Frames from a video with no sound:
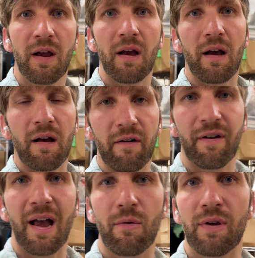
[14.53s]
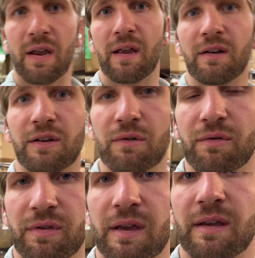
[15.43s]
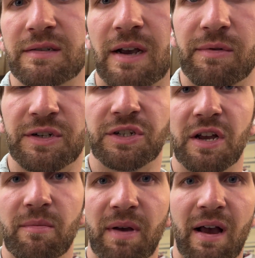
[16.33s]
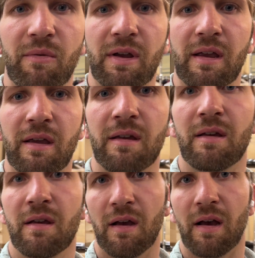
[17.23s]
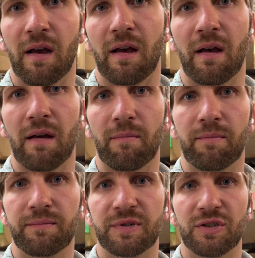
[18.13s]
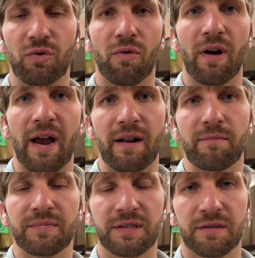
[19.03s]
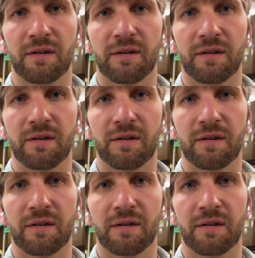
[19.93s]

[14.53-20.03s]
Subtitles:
of how we do things, how we ship, how we store items.